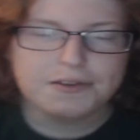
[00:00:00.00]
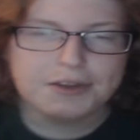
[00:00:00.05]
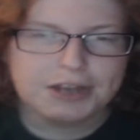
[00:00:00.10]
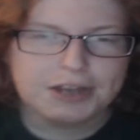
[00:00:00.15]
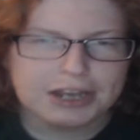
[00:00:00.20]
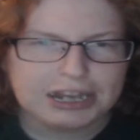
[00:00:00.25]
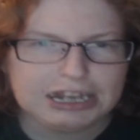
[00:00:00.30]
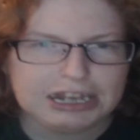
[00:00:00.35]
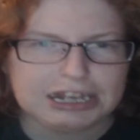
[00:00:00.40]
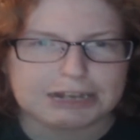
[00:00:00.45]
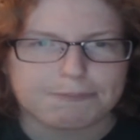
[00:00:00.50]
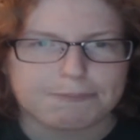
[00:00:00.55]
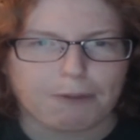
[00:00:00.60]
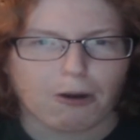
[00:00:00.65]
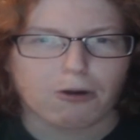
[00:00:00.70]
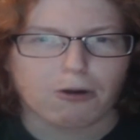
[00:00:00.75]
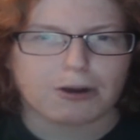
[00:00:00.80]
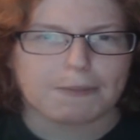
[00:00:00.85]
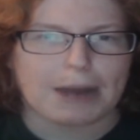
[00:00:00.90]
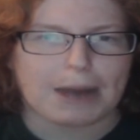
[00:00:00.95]
He
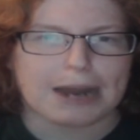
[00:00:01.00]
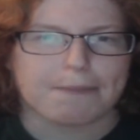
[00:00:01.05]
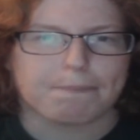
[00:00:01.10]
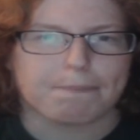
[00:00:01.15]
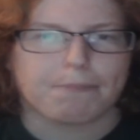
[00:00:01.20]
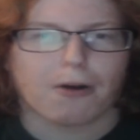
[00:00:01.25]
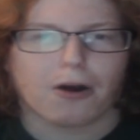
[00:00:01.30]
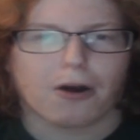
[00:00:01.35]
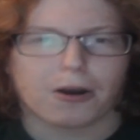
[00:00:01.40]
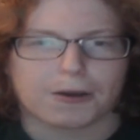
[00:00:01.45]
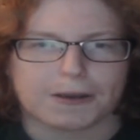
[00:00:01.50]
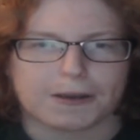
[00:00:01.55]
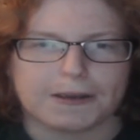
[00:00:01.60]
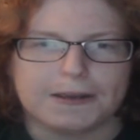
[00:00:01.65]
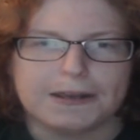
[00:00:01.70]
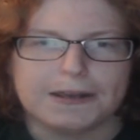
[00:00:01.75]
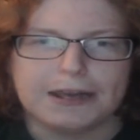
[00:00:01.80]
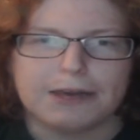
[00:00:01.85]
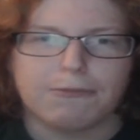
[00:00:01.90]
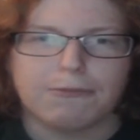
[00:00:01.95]
spoke about a book
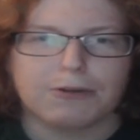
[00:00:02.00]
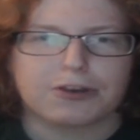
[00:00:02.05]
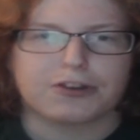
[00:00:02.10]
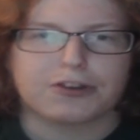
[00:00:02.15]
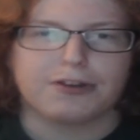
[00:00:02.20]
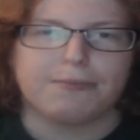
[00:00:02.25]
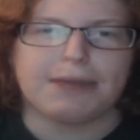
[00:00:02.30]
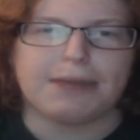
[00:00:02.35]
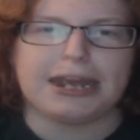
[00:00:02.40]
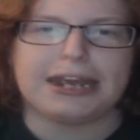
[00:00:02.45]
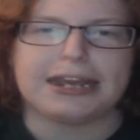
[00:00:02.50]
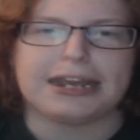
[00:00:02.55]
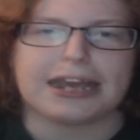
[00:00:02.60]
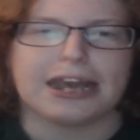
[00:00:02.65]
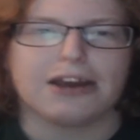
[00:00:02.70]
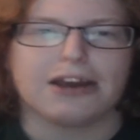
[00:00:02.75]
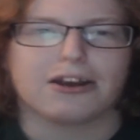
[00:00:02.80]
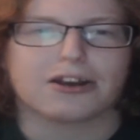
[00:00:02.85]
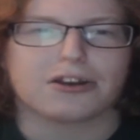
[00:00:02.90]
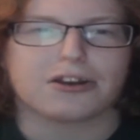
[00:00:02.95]
in which the main
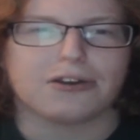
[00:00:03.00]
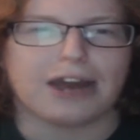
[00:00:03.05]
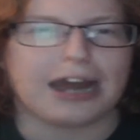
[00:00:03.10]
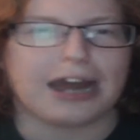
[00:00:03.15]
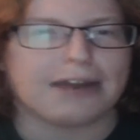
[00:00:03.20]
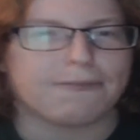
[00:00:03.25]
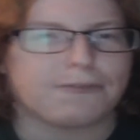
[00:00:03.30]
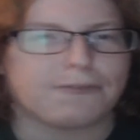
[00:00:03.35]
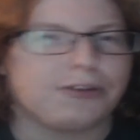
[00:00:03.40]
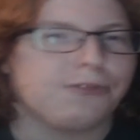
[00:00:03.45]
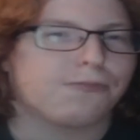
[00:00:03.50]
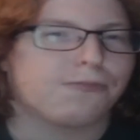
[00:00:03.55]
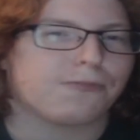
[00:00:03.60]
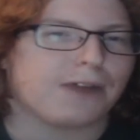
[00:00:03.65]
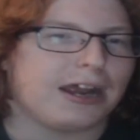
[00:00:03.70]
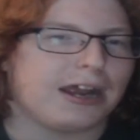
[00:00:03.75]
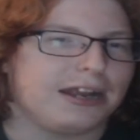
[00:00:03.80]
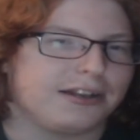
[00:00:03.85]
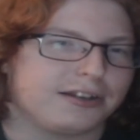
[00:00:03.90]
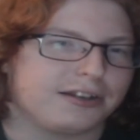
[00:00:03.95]
character had a few
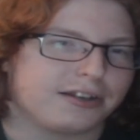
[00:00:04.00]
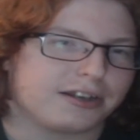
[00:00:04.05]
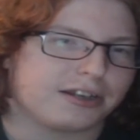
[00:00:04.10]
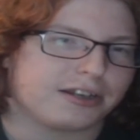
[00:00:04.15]
friends,